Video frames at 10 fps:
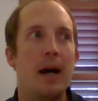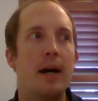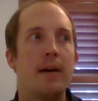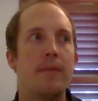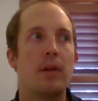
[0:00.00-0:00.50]

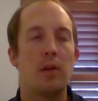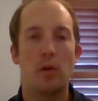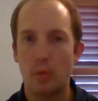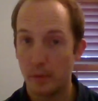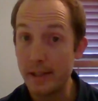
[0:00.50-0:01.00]
of the
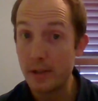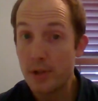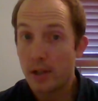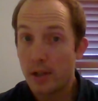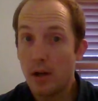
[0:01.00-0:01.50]
local
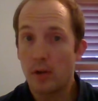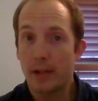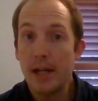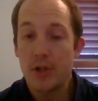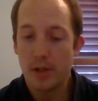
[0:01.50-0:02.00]
leaders in the
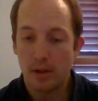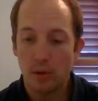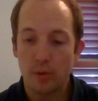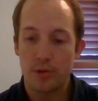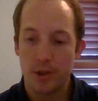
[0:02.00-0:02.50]
congregation, the
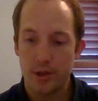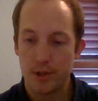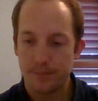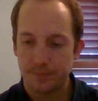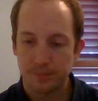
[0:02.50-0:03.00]
local church,